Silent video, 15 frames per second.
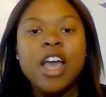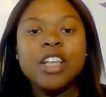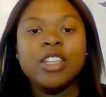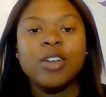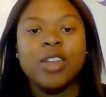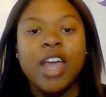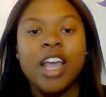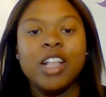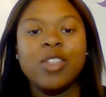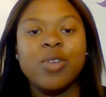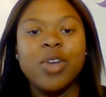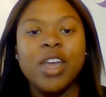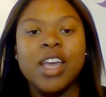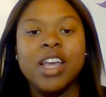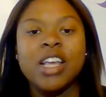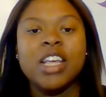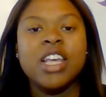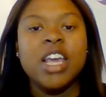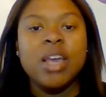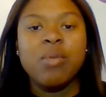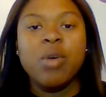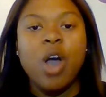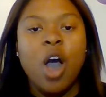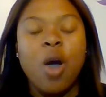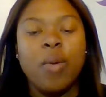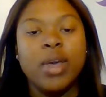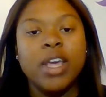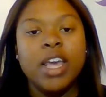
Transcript: So day 3, keep going,